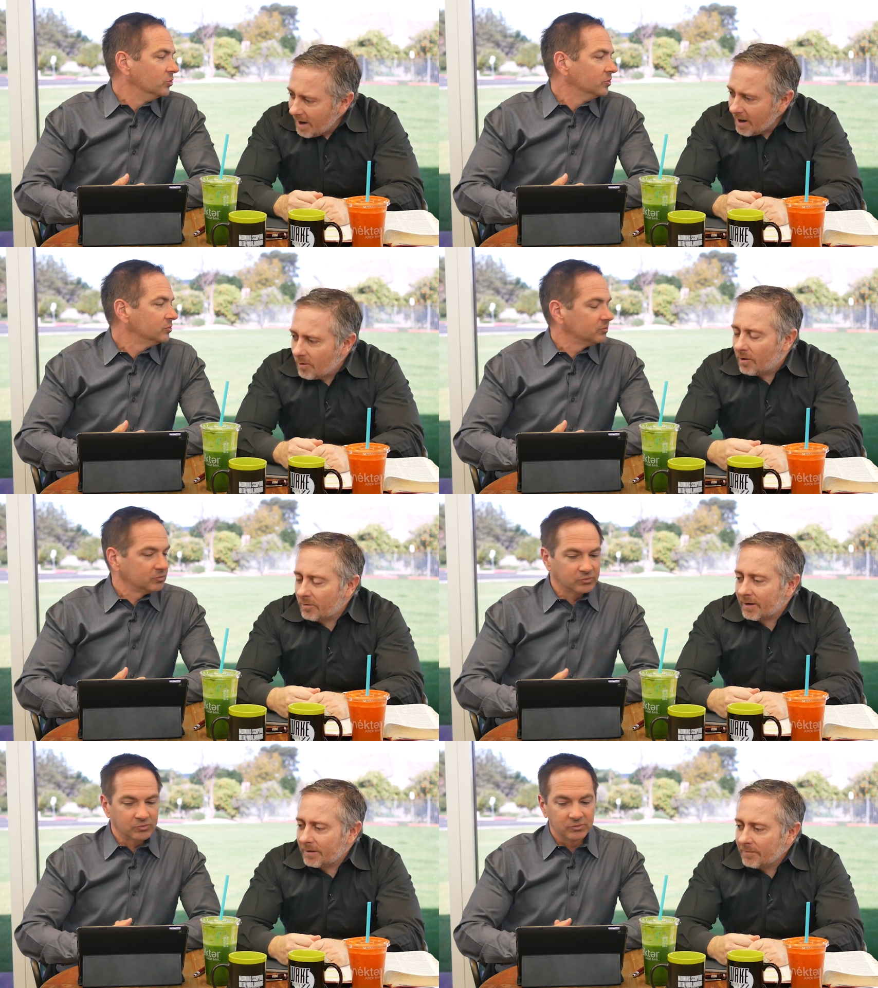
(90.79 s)
Speaker 1: wow.
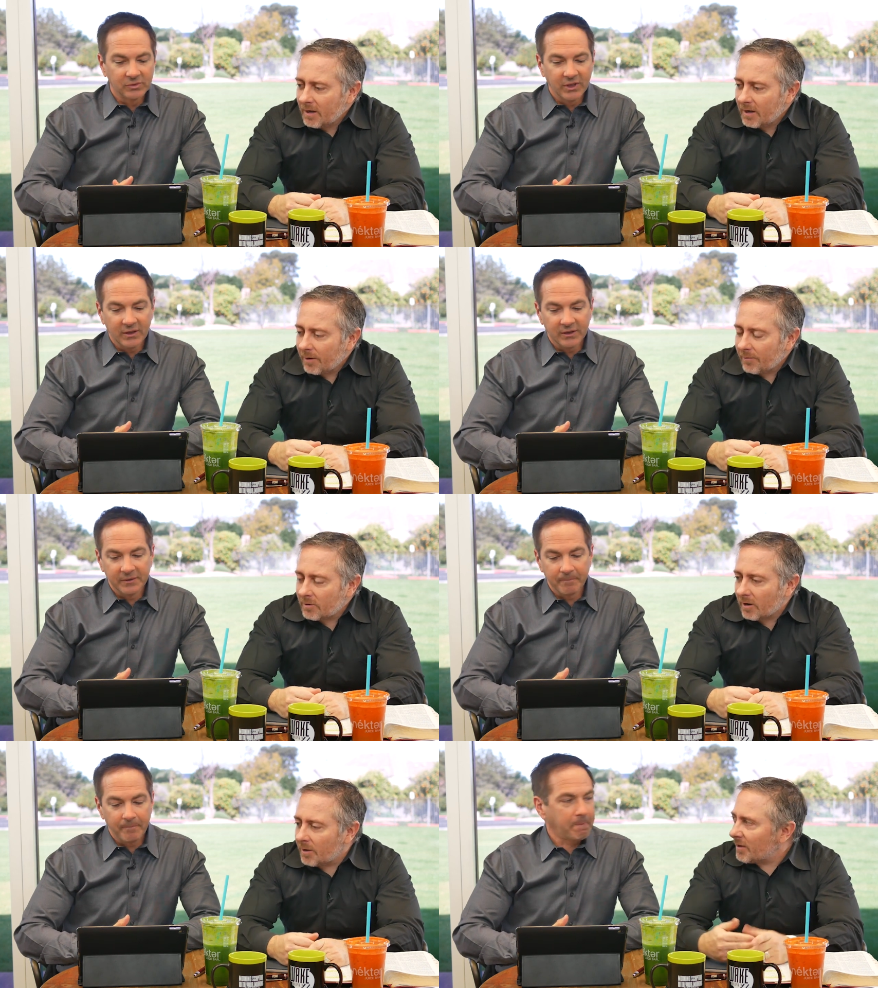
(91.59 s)
Okay. Yeah.
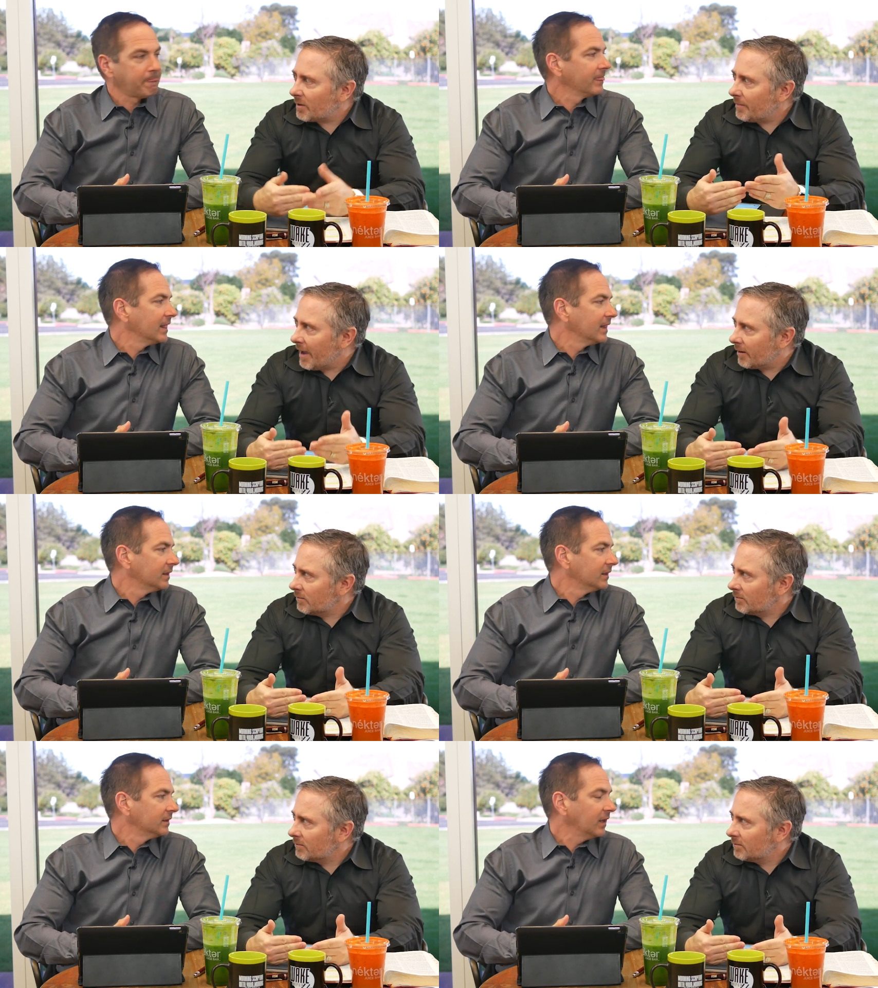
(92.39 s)
We're talking about the battle.